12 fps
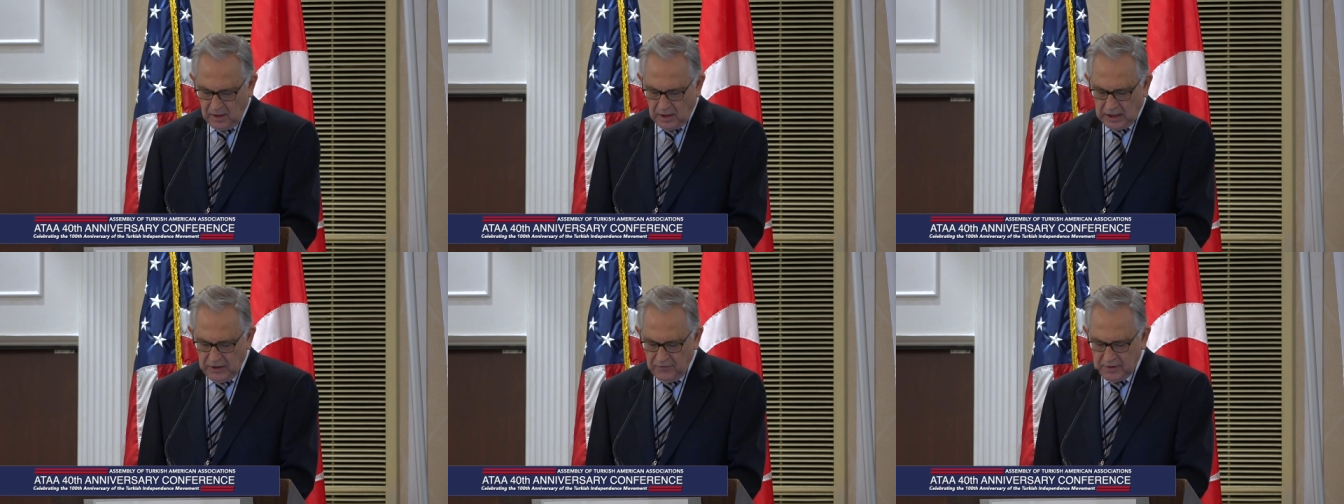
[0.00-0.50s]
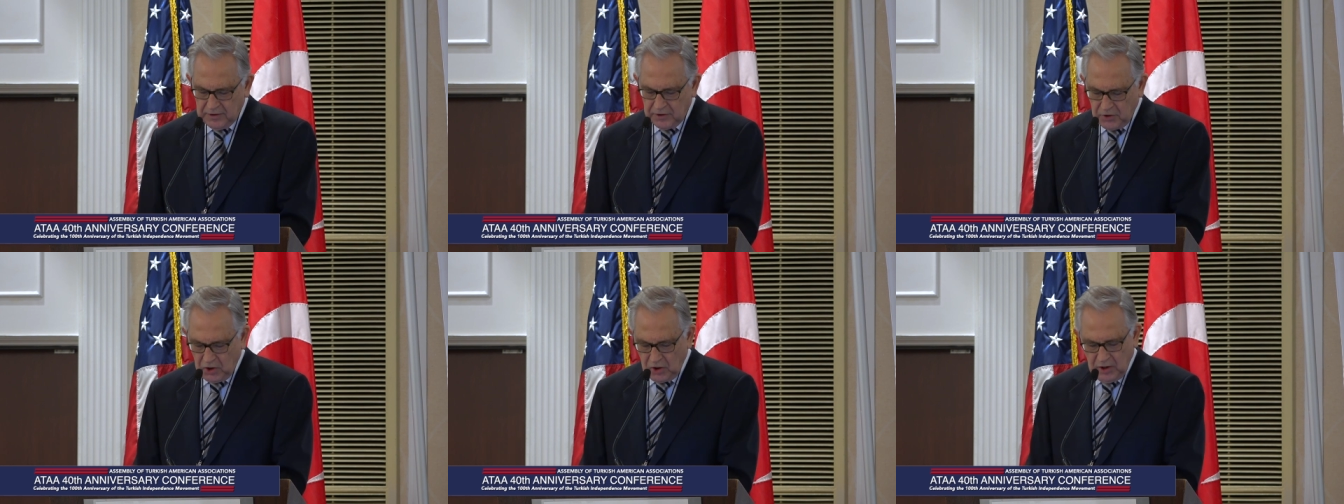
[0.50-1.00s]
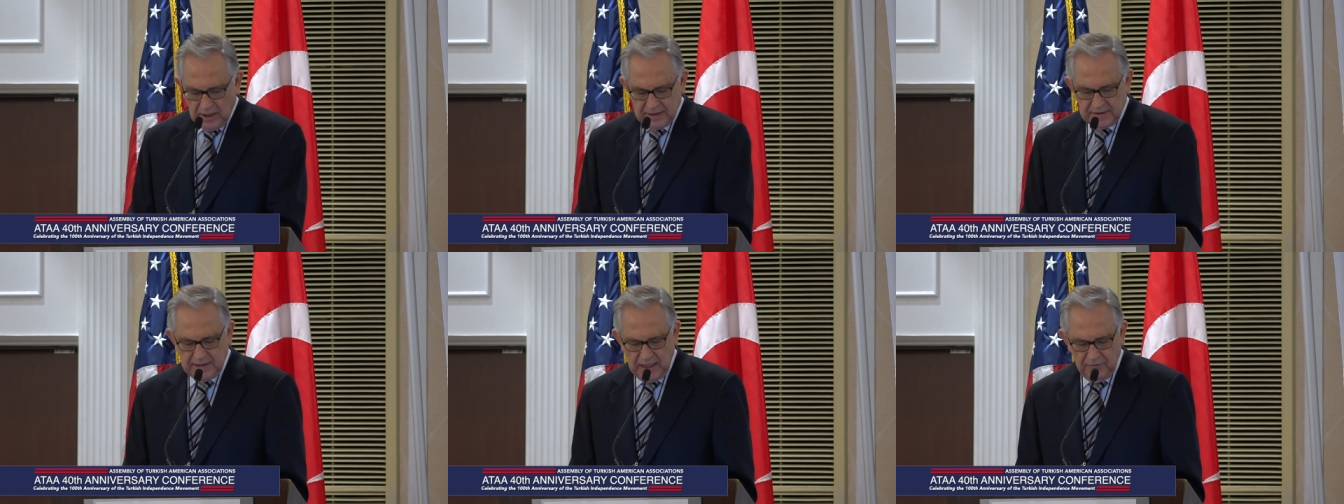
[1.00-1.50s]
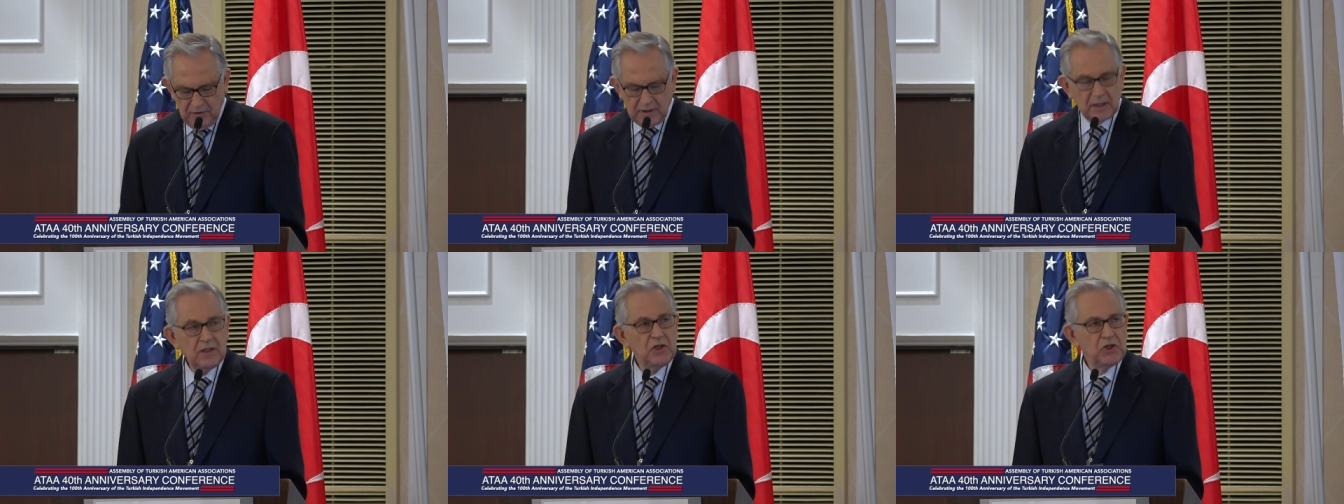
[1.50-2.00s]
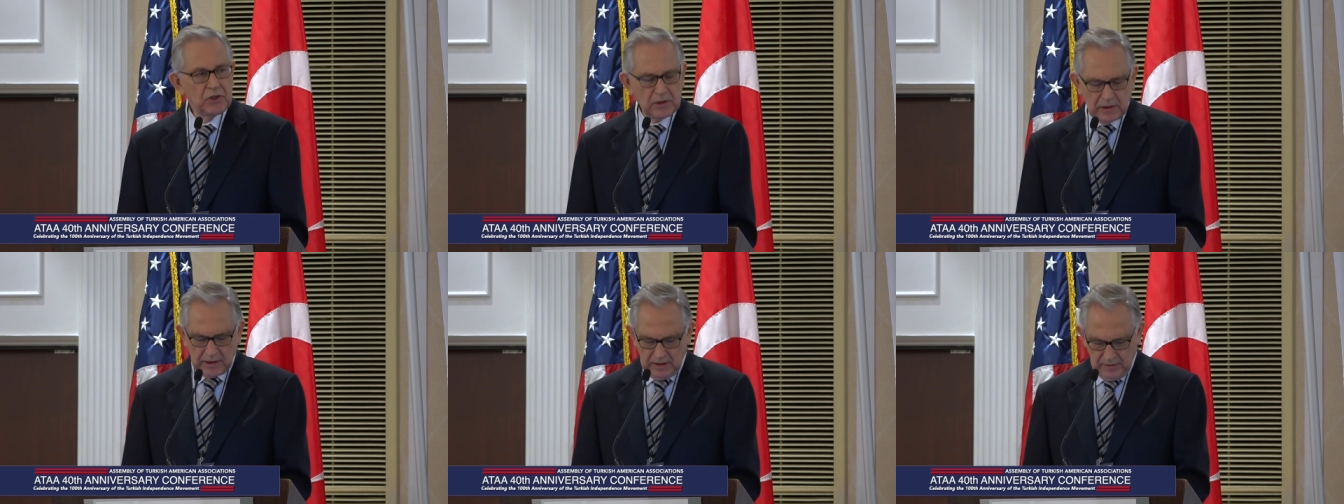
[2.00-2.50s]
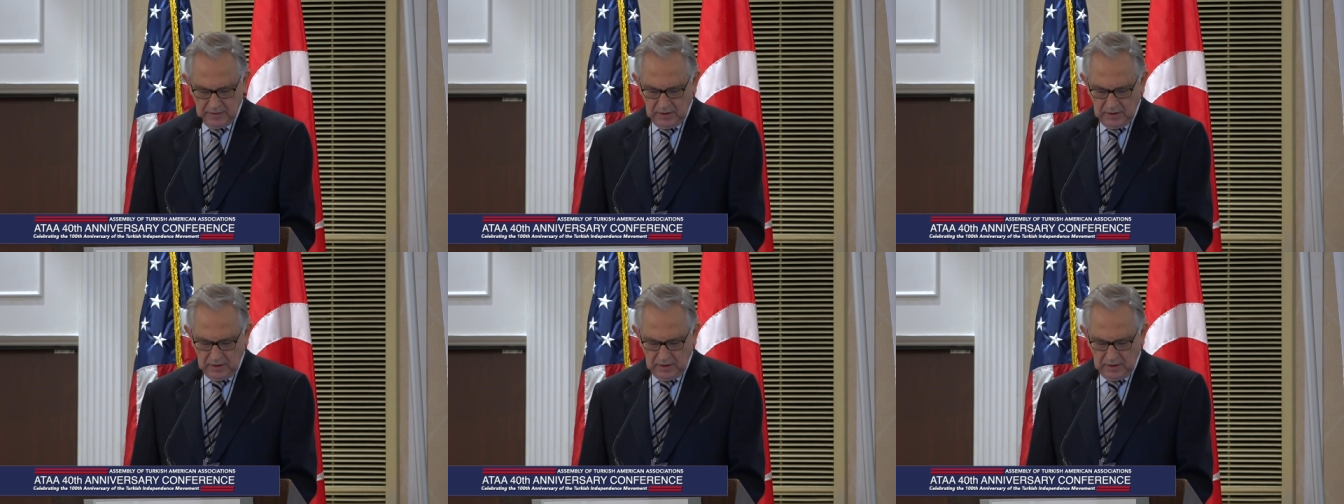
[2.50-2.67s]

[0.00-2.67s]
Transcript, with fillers: I want to recognize David additionally